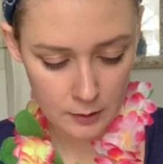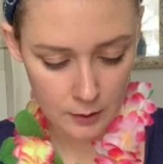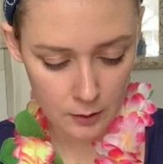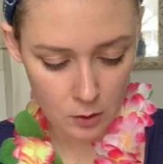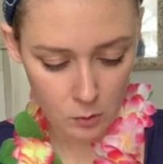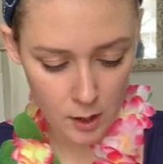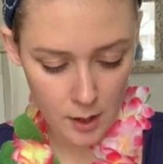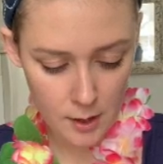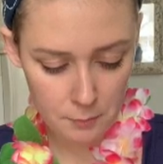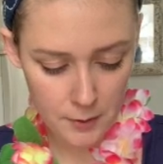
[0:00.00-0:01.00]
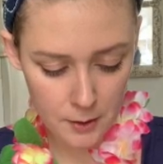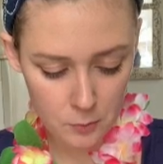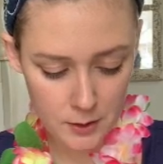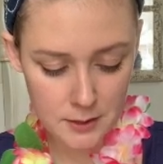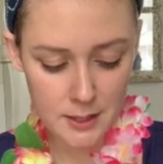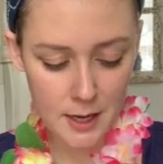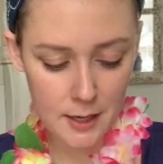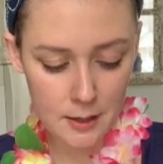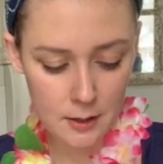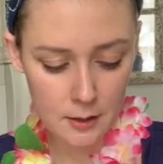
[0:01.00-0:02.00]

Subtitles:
I go up on one side,